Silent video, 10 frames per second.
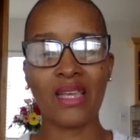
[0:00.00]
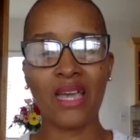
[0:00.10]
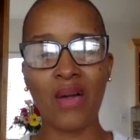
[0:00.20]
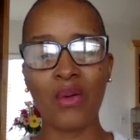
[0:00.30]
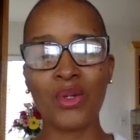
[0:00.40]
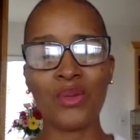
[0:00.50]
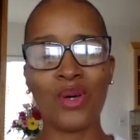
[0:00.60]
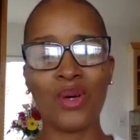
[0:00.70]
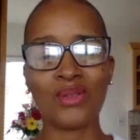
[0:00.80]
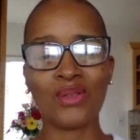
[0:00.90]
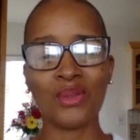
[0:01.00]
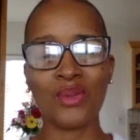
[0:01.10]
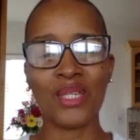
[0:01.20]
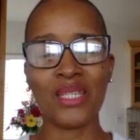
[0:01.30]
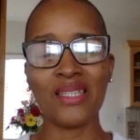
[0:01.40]
how are you all
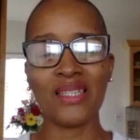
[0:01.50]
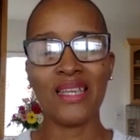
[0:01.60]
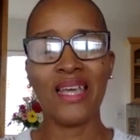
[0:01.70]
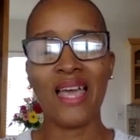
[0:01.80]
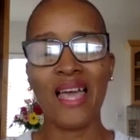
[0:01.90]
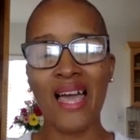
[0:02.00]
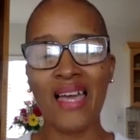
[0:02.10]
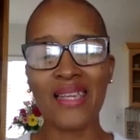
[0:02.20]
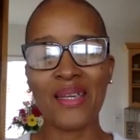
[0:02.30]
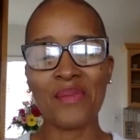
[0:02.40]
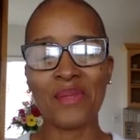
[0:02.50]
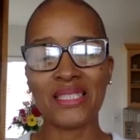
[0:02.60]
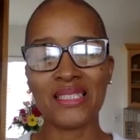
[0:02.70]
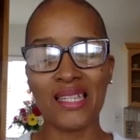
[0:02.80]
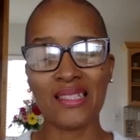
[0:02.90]
doing? I am
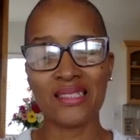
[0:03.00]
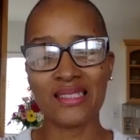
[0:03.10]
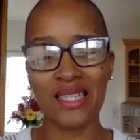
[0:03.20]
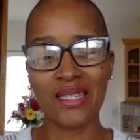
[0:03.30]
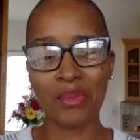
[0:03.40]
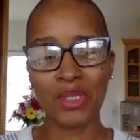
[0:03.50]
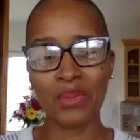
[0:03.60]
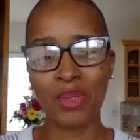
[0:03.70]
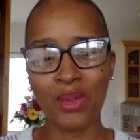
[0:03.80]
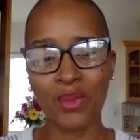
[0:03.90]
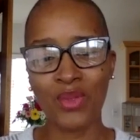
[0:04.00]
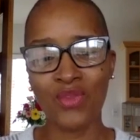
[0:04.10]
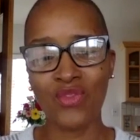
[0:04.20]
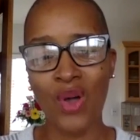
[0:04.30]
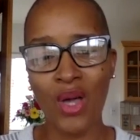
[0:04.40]
excited today to be speaking with
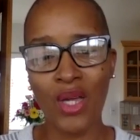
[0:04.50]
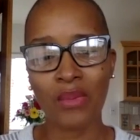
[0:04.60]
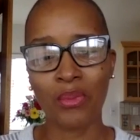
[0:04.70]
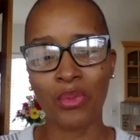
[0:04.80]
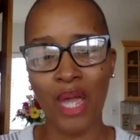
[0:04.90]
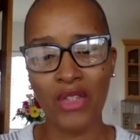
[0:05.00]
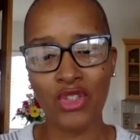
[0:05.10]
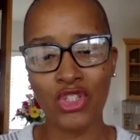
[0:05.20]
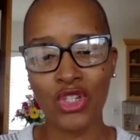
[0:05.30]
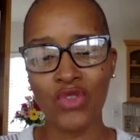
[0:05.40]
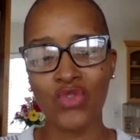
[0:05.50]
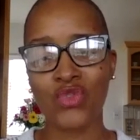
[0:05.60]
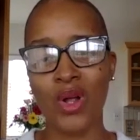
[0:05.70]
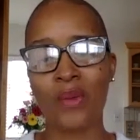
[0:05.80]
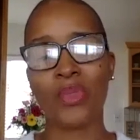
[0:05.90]
Vaughn Bratcher
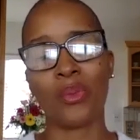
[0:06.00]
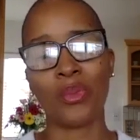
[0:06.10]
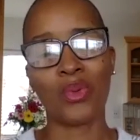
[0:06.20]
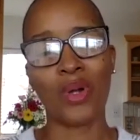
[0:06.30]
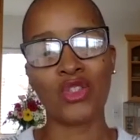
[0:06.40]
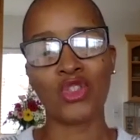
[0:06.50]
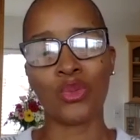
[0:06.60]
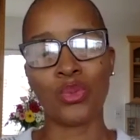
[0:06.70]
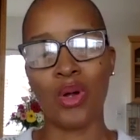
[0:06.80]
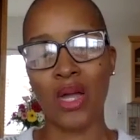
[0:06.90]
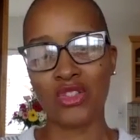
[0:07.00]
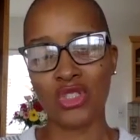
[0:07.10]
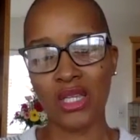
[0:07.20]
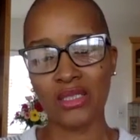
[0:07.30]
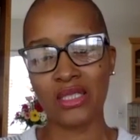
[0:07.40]
from the Bratcher
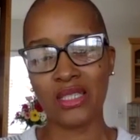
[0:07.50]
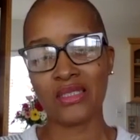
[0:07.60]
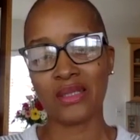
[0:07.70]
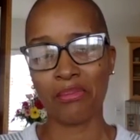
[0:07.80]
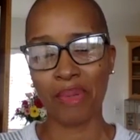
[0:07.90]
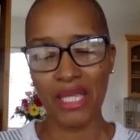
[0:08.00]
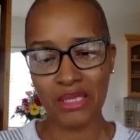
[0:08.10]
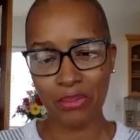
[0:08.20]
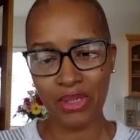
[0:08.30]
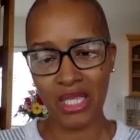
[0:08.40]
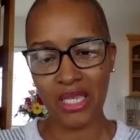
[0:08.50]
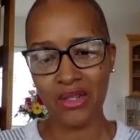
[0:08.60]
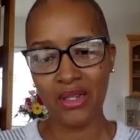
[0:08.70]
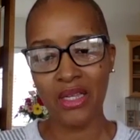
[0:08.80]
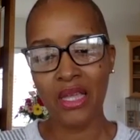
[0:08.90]
Project. He is a bass
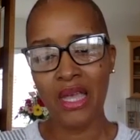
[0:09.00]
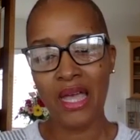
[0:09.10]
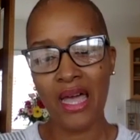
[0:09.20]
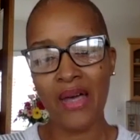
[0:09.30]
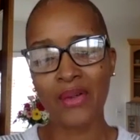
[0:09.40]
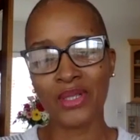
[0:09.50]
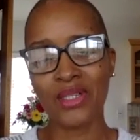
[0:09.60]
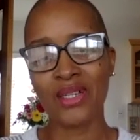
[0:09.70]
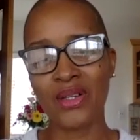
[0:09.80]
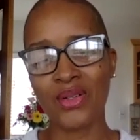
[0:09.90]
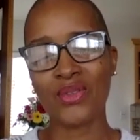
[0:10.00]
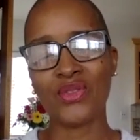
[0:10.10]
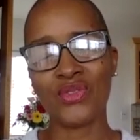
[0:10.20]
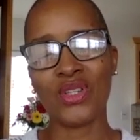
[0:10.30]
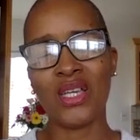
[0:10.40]
player out
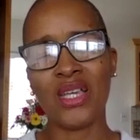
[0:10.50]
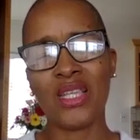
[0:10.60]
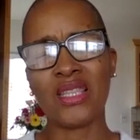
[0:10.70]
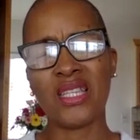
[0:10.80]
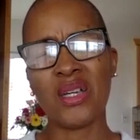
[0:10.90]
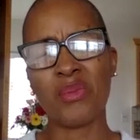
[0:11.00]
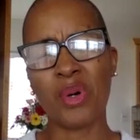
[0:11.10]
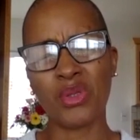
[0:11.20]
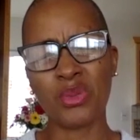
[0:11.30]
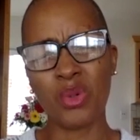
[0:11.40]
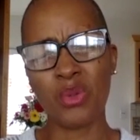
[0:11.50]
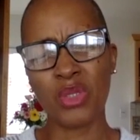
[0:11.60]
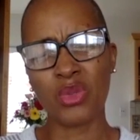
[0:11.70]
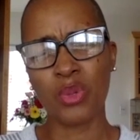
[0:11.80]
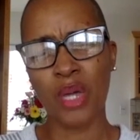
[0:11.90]
of the Baltimore
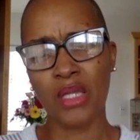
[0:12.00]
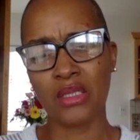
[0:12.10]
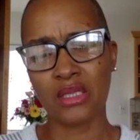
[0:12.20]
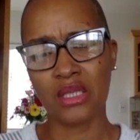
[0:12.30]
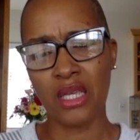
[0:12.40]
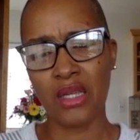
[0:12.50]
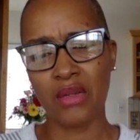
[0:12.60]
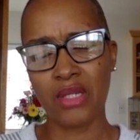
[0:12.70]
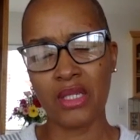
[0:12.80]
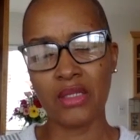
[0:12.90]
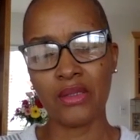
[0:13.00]
metropolitan area.